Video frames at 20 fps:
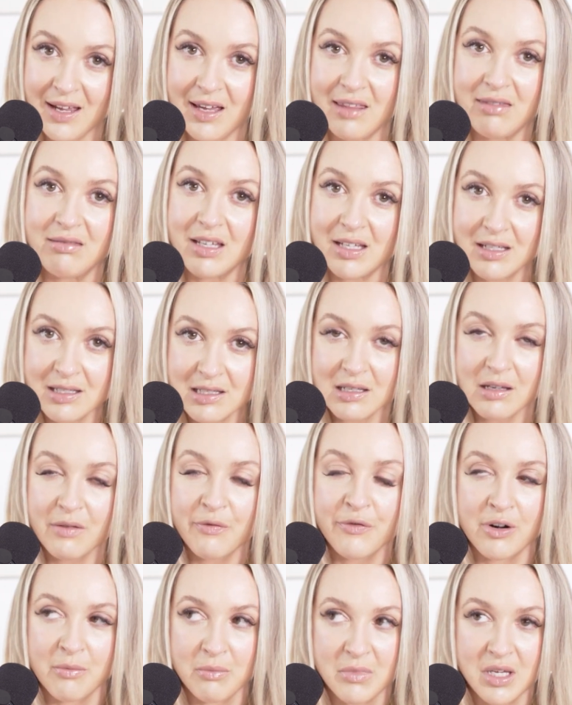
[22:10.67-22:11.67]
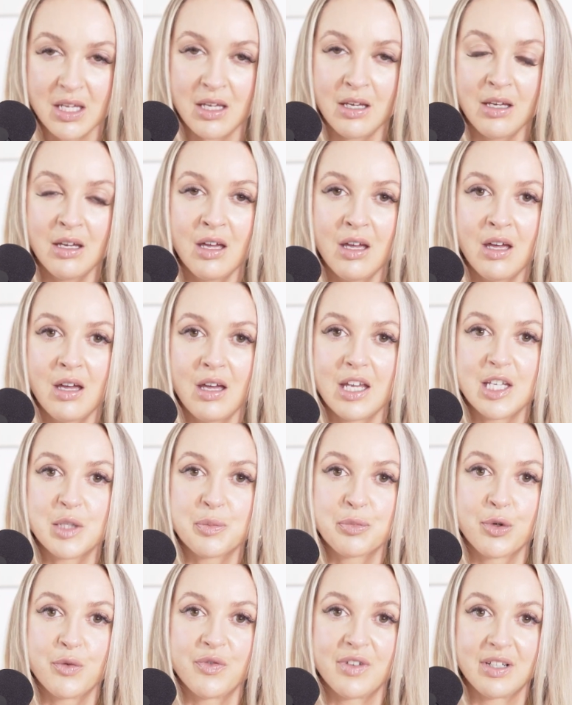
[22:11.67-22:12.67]
And this, for me, is
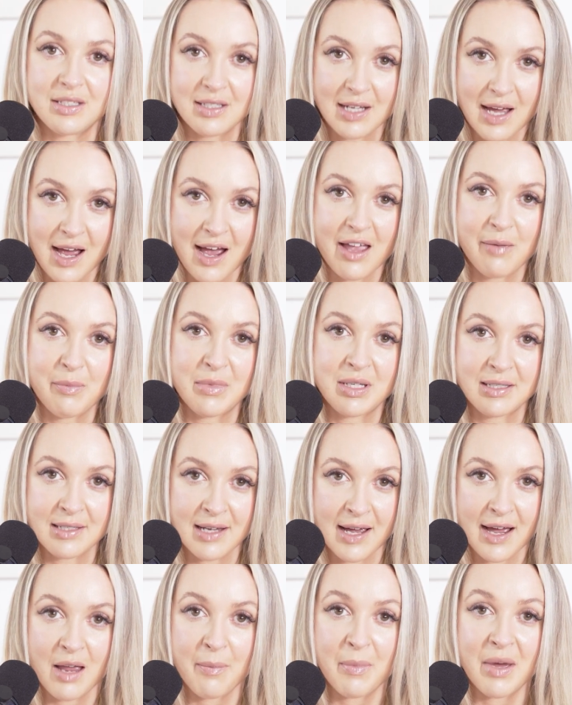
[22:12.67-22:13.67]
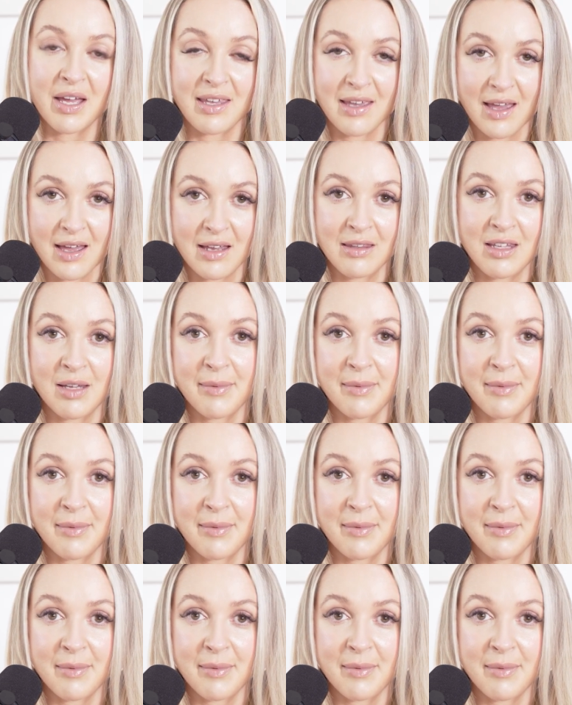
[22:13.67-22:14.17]
proven time and time again.